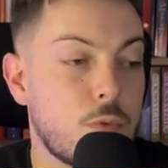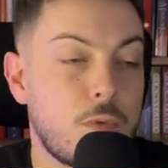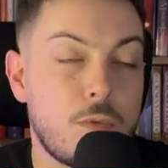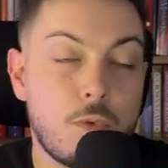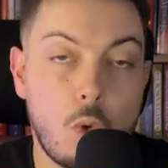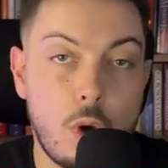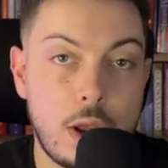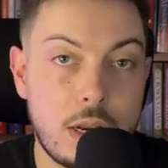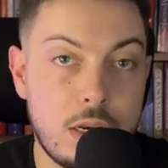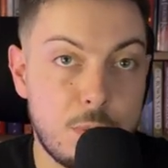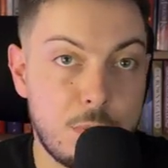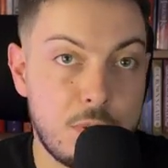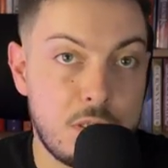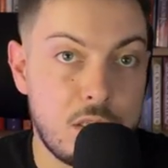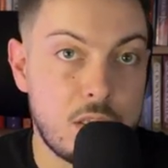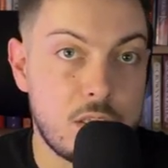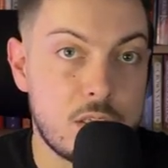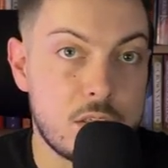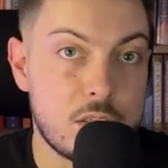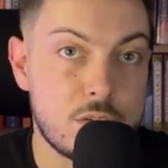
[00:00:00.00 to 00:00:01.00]

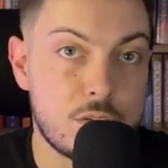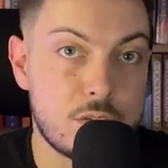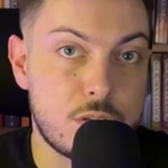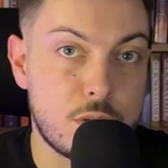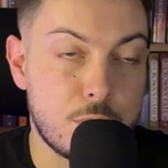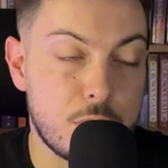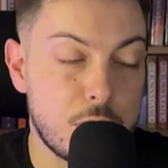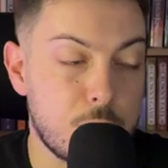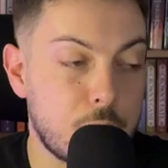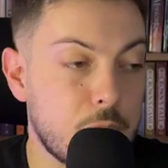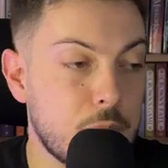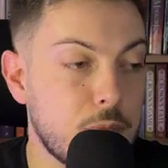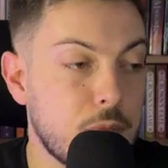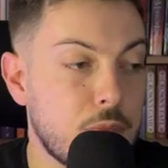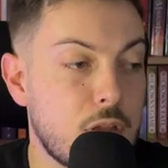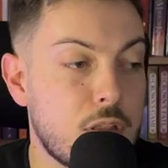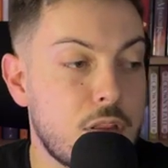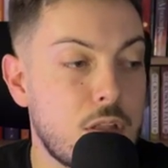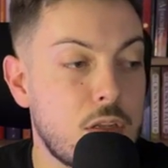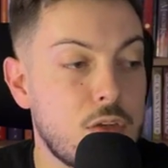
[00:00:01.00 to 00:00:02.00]
480p is the minimum,
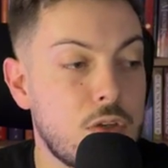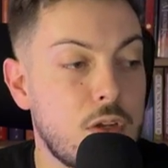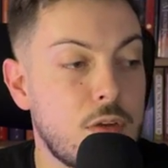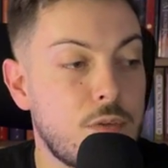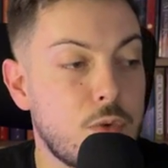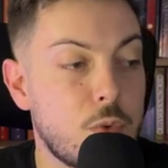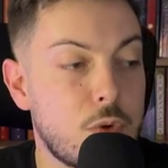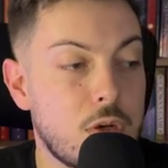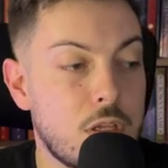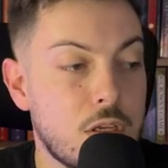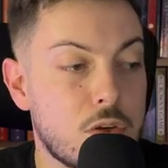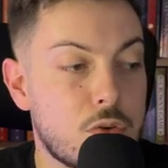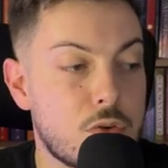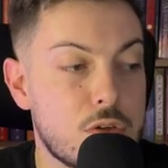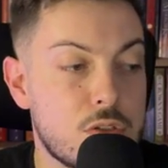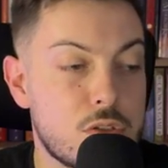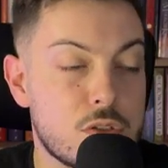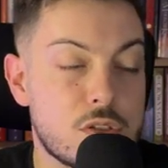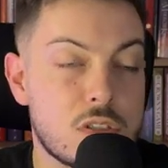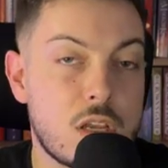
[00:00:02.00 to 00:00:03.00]
and then if you want to
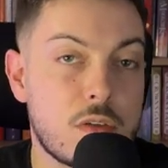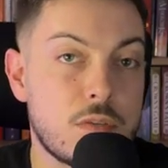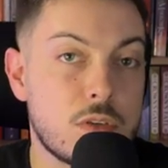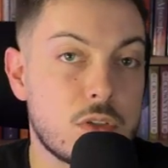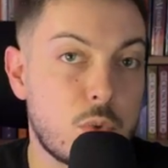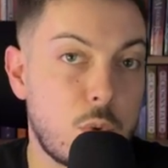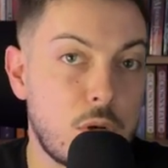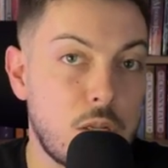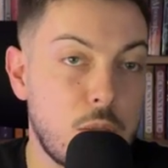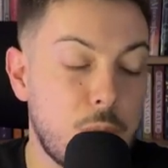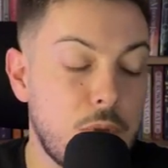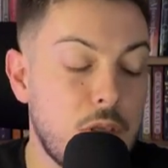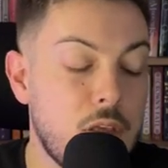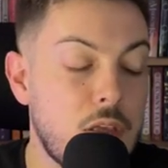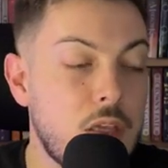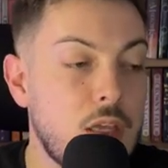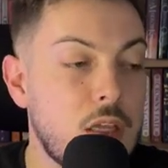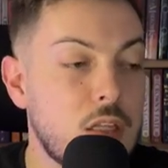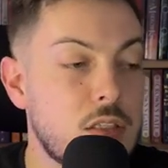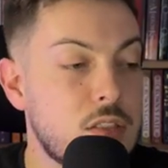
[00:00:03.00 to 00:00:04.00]
increase to
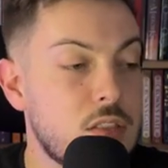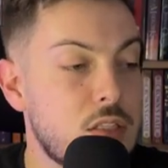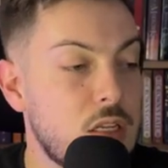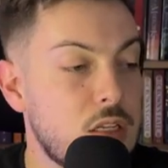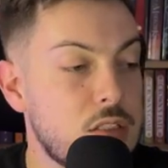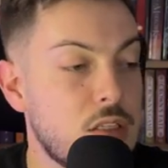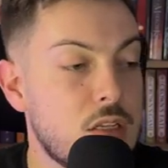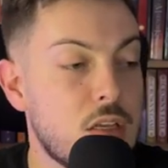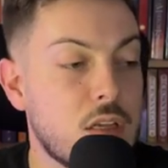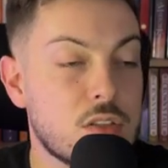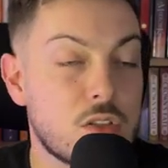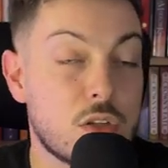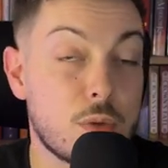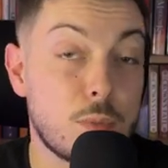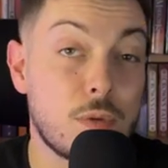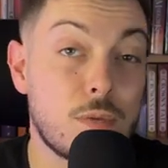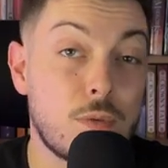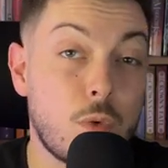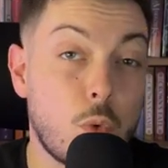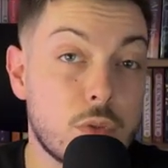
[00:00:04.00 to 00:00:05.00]
720p, it says here it's going to
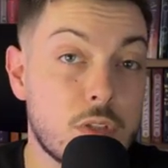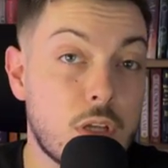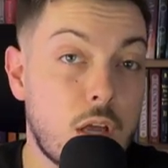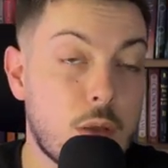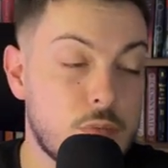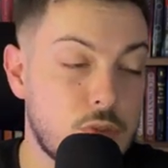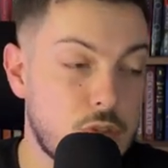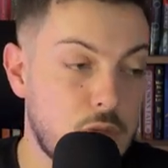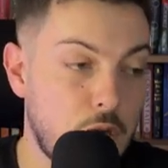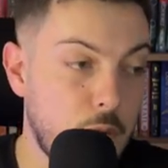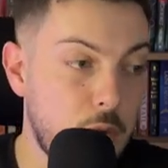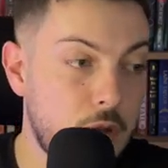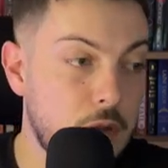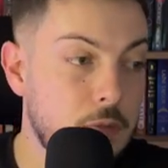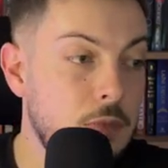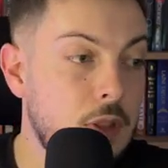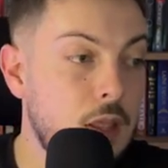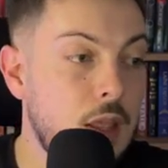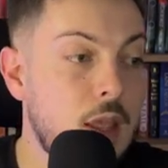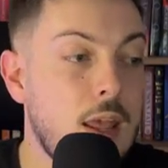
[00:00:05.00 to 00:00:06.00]
be 4 times slower.
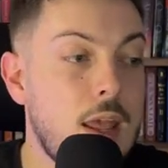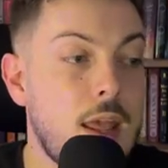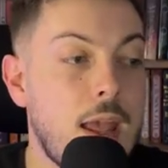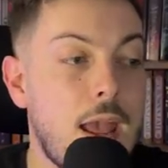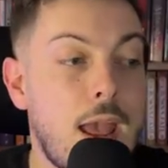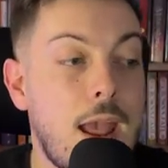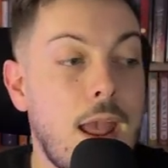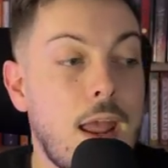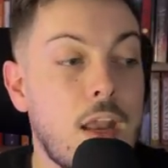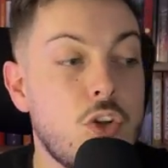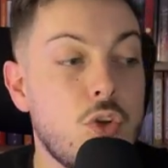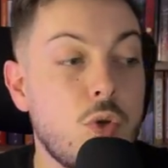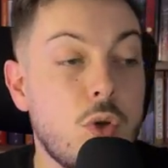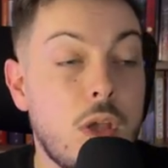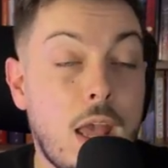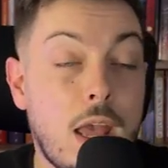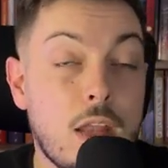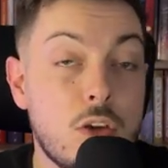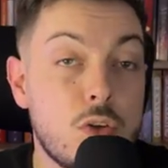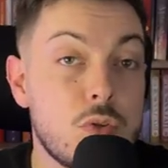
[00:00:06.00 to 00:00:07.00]
And you
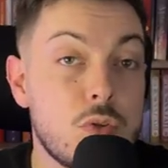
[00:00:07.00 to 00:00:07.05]
can do